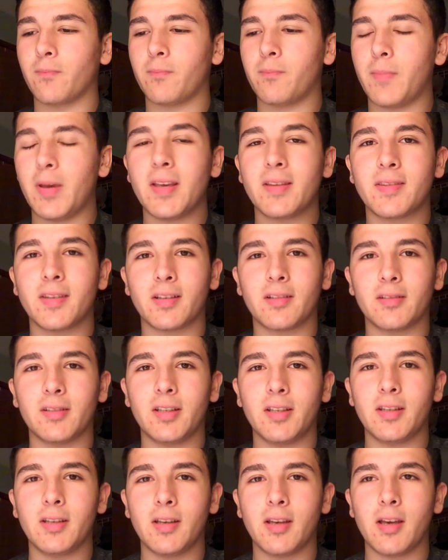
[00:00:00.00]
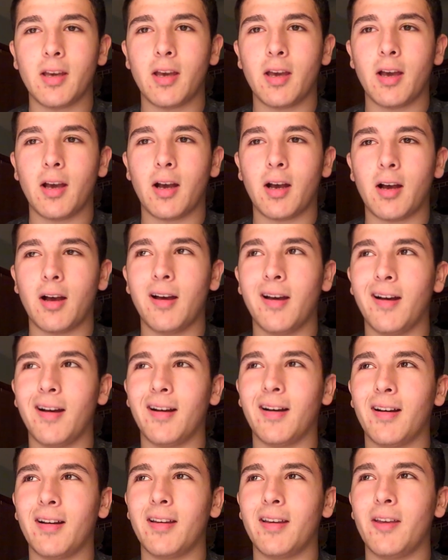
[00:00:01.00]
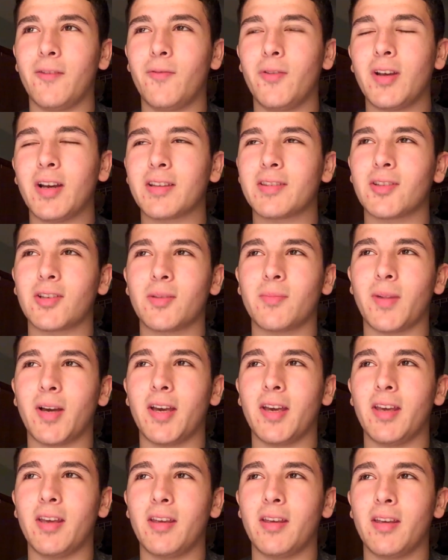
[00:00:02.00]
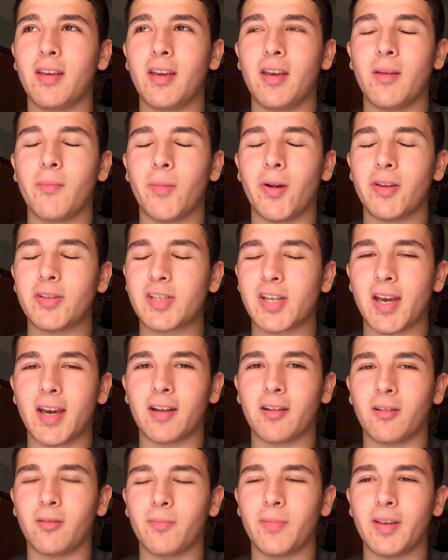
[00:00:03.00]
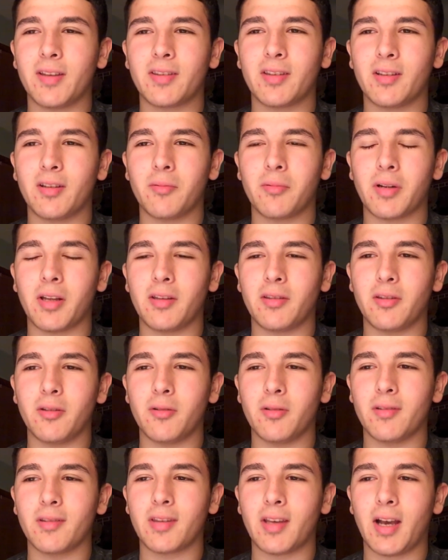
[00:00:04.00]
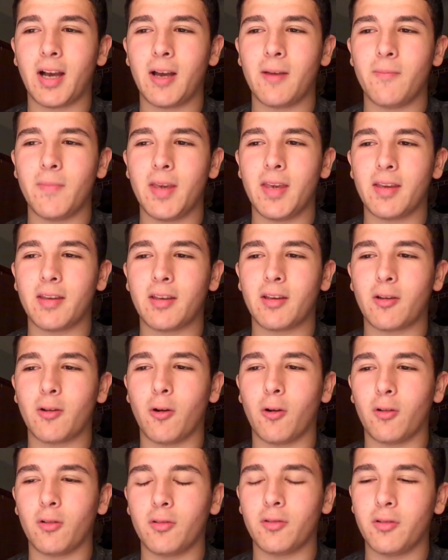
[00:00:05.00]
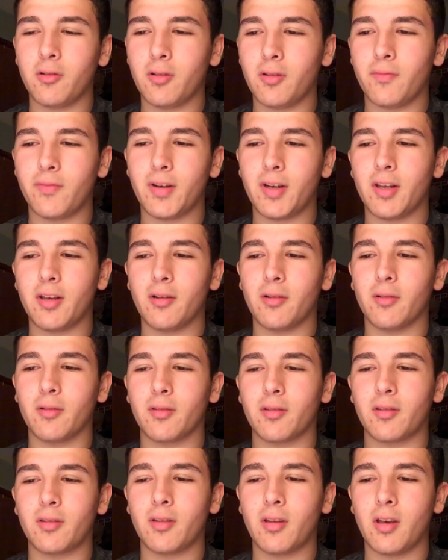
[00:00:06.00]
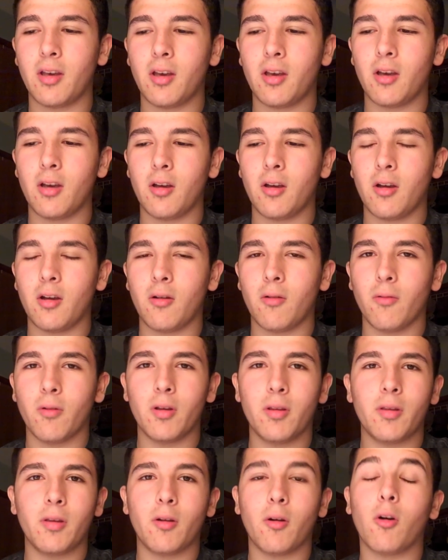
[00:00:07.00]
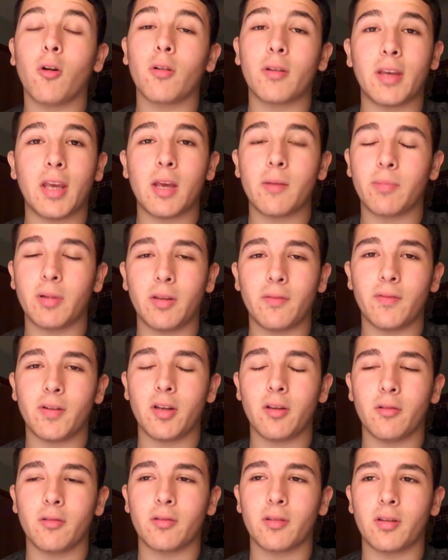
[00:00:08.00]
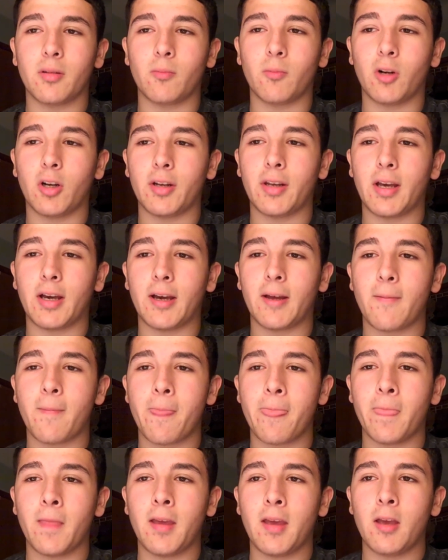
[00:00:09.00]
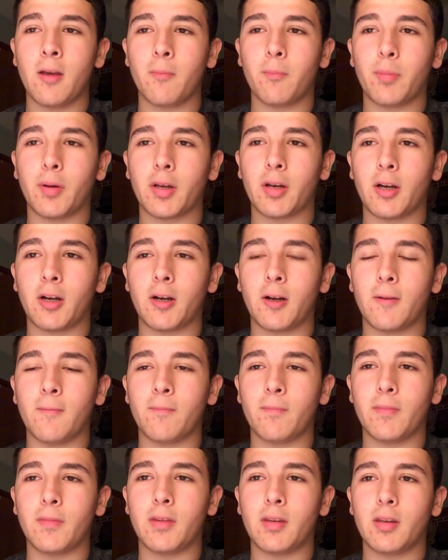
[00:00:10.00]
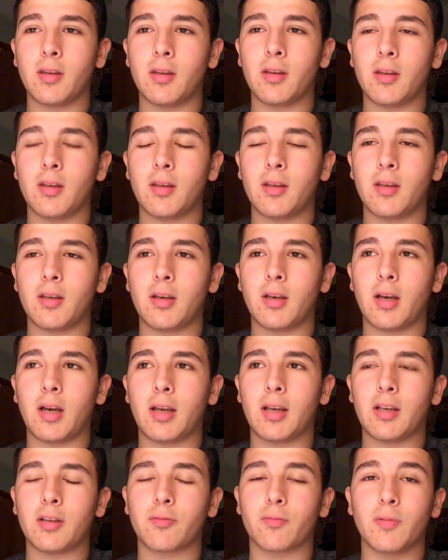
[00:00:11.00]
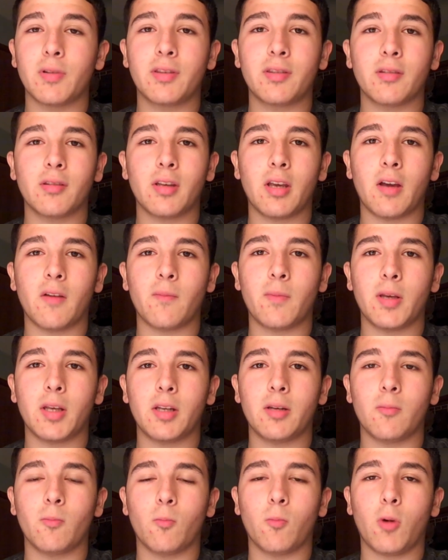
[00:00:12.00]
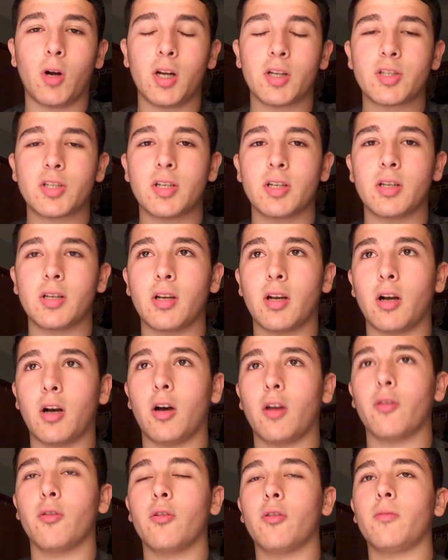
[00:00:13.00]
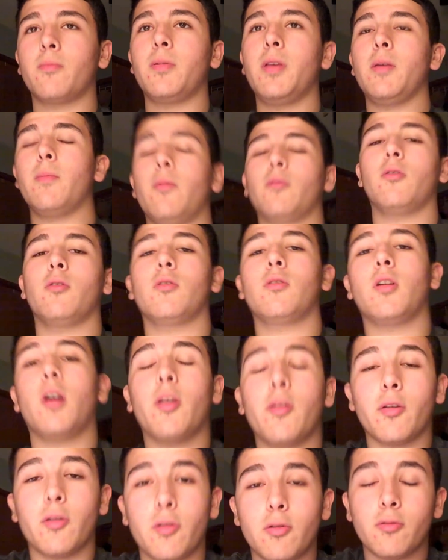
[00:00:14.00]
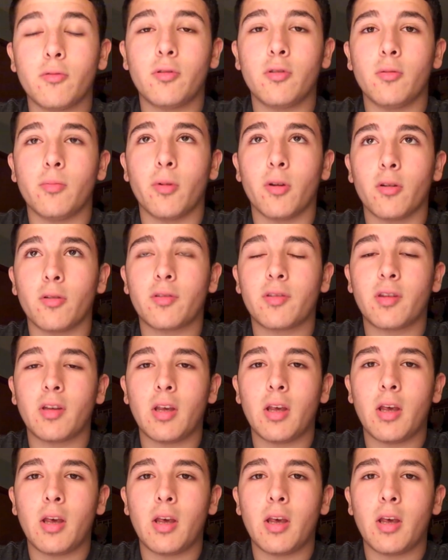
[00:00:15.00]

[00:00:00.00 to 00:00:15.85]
basically, if you guys look at my channel, basically what I do is I make Call of Duty videos, really all gameplay videos and whatnot. But I guess recently I've been watching other people, other YouTubers,